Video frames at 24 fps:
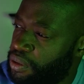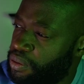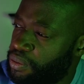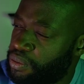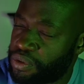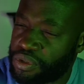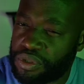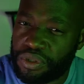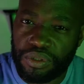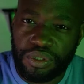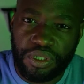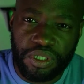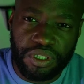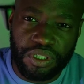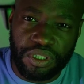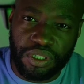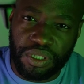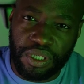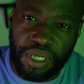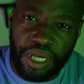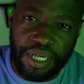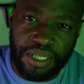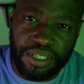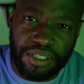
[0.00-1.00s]
once you get your
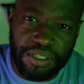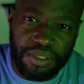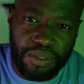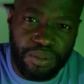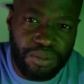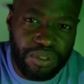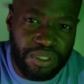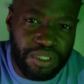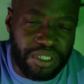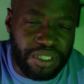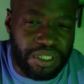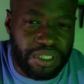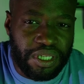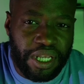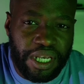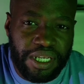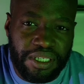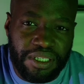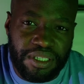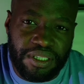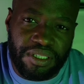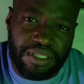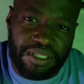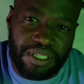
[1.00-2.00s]
lights, don't just
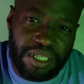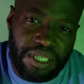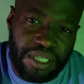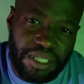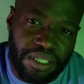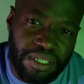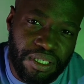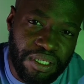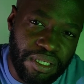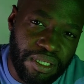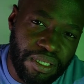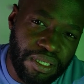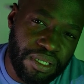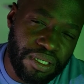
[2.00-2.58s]
light the scene,